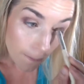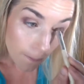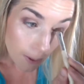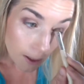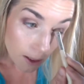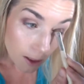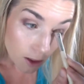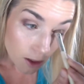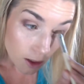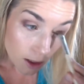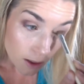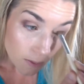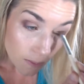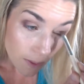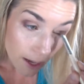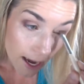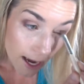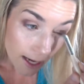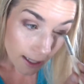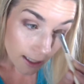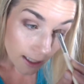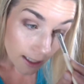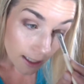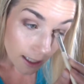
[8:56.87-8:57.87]
You're just
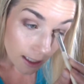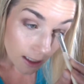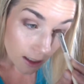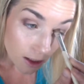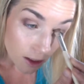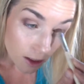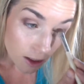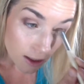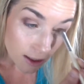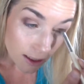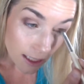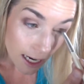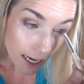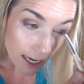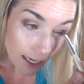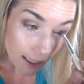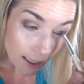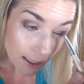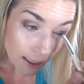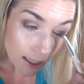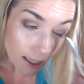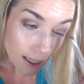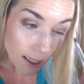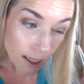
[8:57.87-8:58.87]
packing and you're just
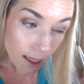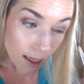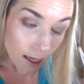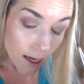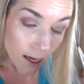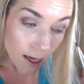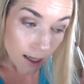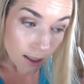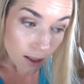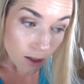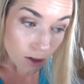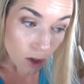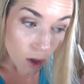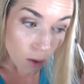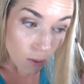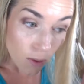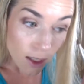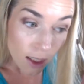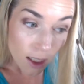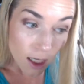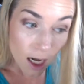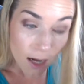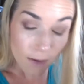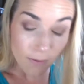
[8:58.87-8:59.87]
staying. You don't
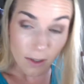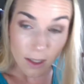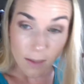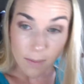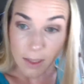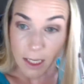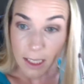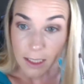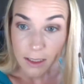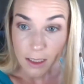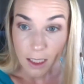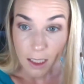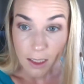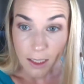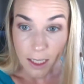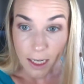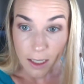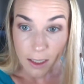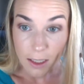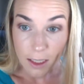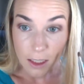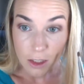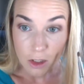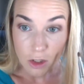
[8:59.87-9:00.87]
want to cover up that dark
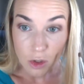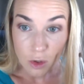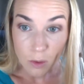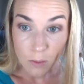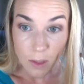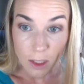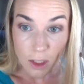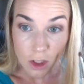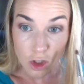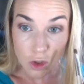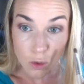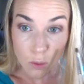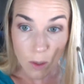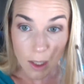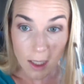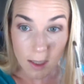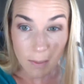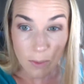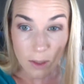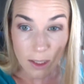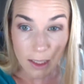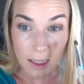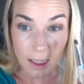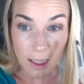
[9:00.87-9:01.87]
area too much. You want to
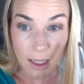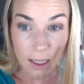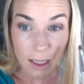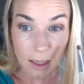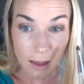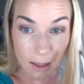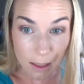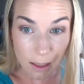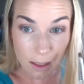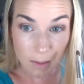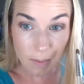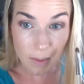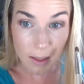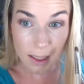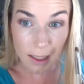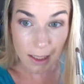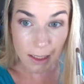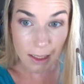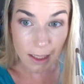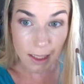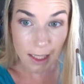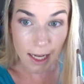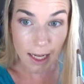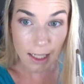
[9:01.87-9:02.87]
bring it a little bit
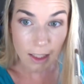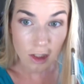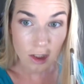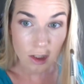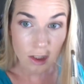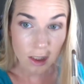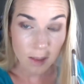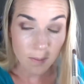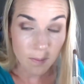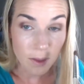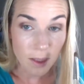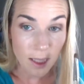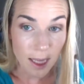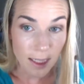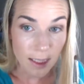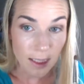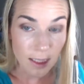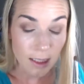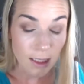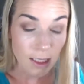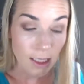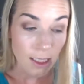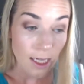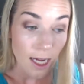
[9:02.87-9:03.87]
into that just to blend
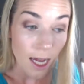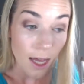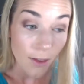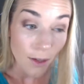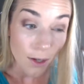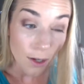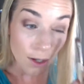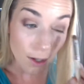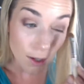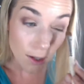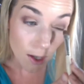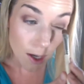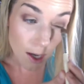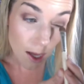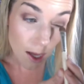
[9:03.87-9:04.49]
it together.